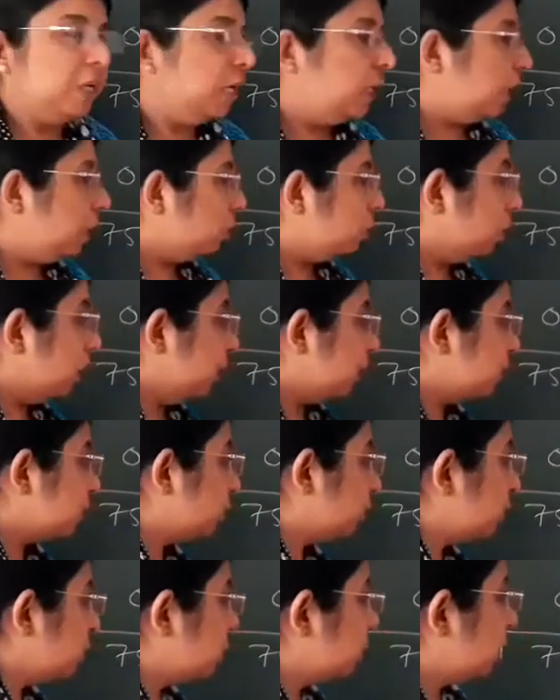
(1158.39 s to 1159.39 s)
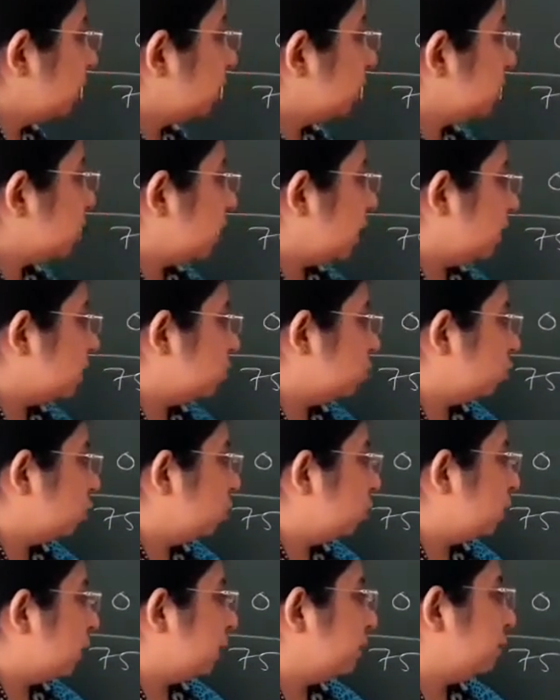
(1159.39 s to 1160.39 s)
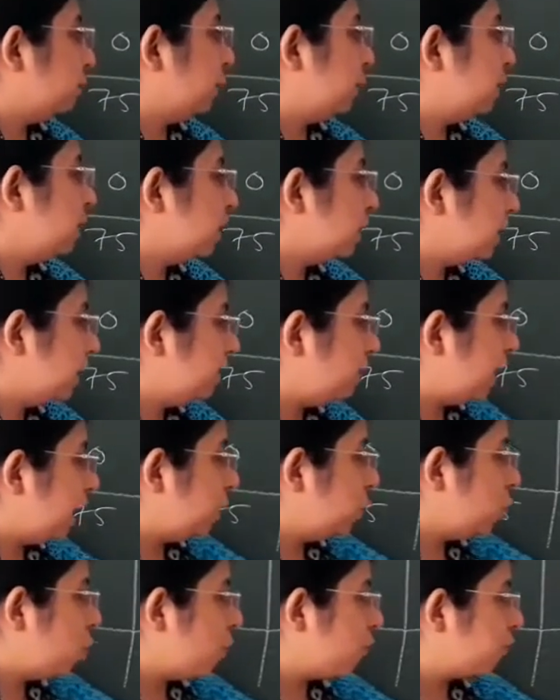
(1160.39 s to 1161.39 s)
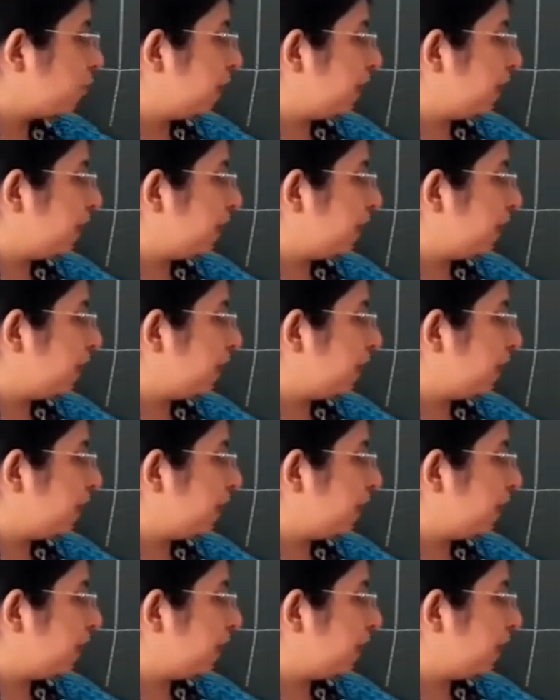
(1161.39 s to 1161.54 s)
Now the next question that is asked to you, that when the value of